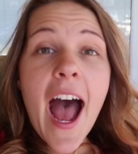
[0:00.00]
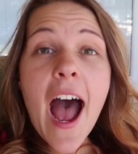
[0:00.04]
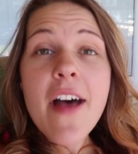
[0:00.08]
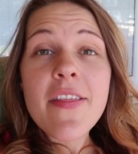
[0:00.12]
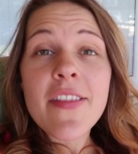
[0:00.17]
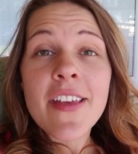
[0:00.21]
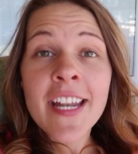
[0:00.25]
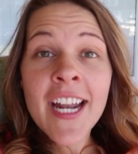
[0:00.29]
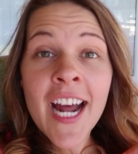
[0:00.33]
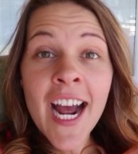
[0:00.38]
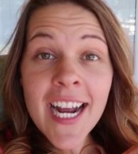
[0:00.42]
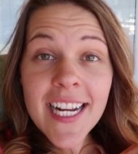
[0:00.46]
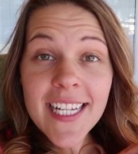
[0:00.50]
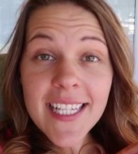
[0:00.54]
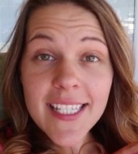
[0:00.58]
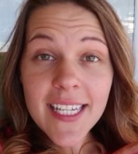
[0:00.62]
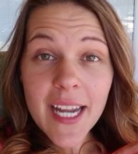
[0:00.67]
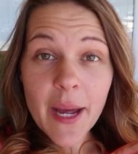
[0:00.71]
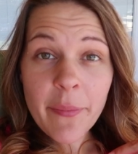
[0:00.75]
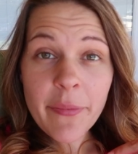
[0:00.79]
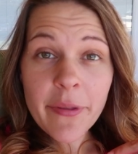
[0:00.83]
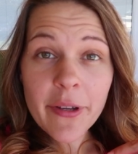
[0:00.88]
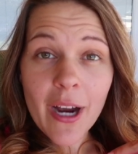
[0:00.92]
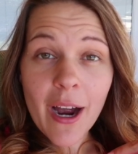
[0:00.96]
And then I
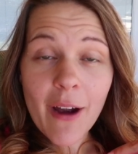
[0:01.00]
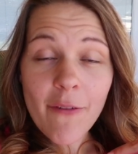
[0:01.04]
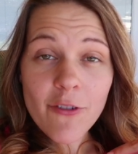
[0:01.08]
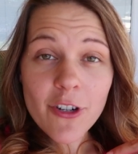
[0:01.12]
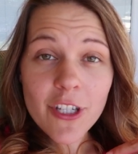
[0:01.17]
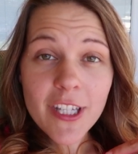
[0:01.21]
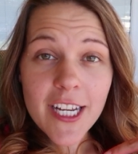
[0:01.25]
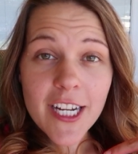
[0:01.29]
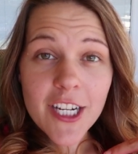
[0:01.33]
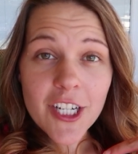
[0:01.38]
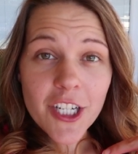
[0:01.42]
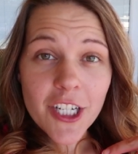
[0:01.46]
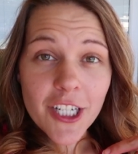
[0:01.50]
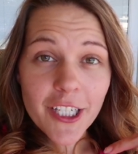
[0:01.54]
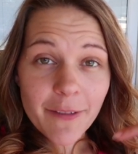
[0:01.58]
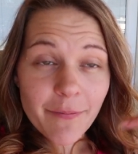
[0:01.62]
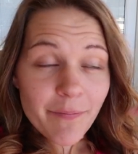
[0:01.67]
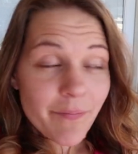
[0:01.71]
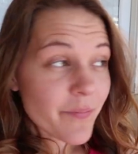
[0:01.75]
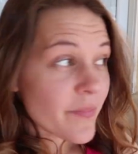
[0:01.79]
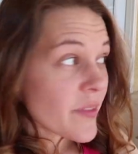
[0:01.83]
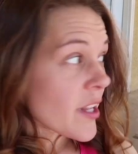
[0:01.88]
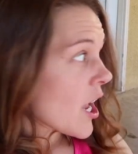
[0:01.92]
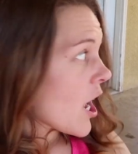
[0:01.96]
stop the
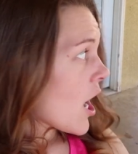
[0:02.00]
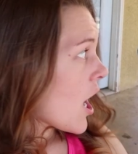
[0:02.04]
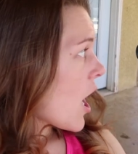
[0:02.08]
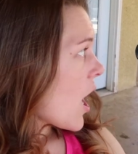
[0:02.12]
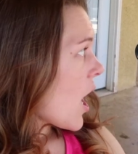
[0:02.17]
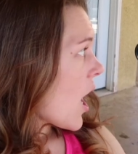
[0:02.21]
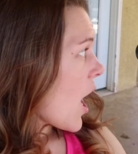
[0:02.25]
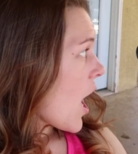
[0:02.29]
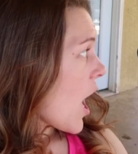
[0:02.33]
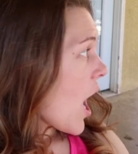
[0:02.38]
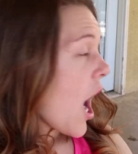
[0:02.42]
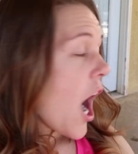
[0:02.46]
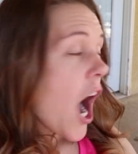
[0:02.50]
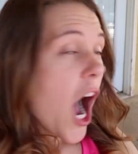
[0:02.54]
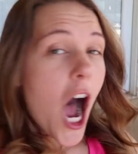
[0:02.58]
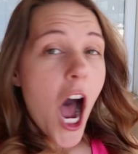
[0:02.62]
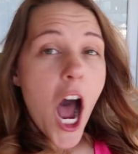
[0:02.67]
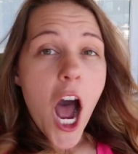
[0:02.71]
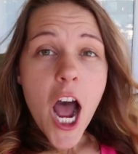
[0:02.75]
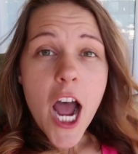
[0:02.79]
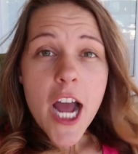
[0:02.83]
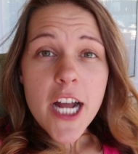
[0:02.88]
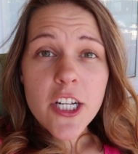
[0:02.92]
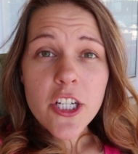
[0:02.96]
conversation
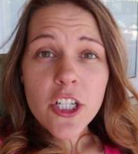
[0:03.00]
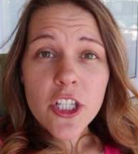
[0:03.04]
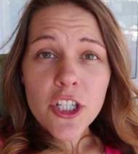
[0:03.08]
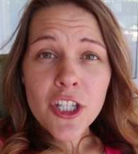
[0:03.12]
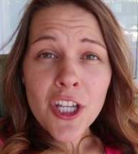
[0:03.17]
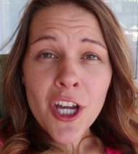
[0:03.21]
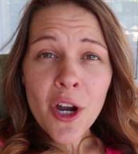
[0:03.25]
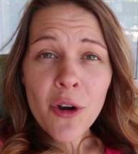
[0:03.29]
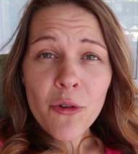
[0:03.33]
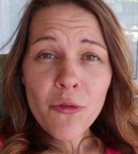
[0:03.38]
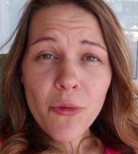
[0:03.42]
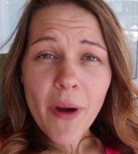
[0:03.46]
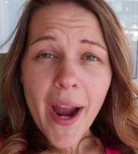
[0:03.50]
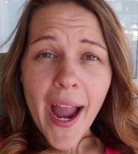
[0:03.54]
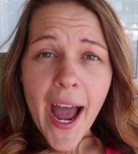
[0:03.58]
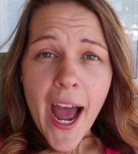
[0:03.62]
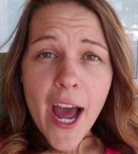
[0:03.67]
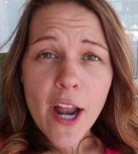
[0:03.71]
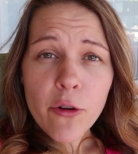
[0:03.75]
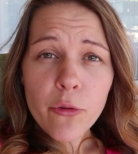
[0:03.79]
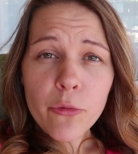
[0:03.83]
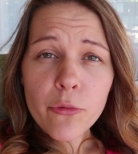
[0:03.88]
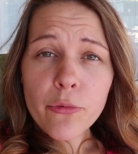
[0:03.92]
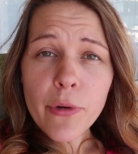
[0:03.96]
I just saw a
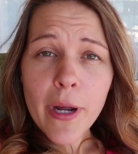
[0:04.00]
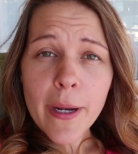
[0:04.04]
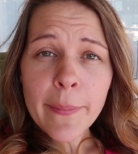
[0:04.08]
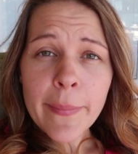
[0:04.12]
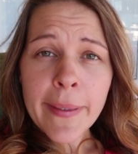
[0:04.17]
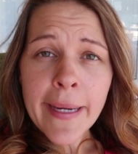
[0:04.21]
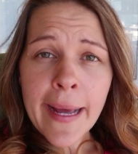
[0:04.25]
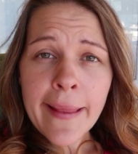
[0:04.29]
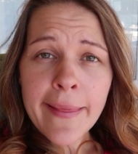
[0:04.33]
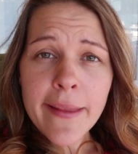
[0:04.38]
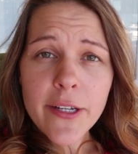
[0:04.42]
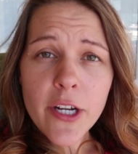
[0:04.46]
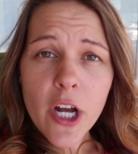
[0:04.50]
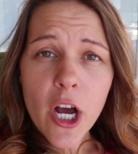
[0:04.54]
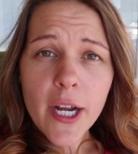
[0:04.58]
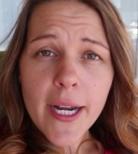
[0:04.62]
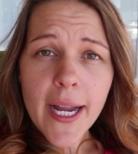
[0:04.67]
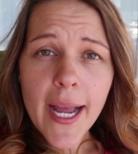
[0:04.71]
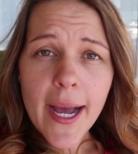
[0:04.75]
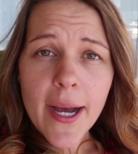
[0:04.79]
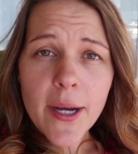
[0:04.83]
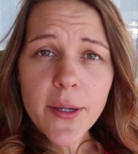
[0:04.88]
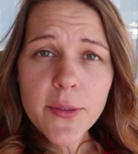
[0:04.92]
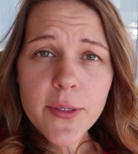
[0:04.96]
rat run behind the
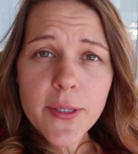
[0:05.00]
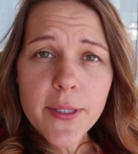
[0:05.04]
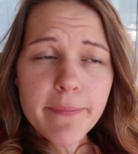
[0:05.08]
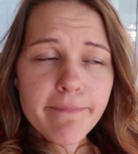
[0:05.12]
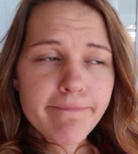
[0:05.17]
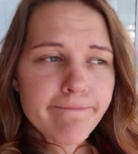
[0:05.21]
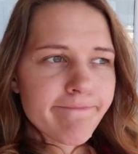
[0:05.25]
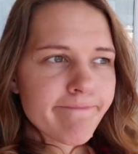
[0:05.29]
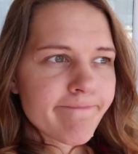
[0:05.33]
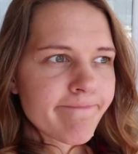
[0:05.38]
doghouse.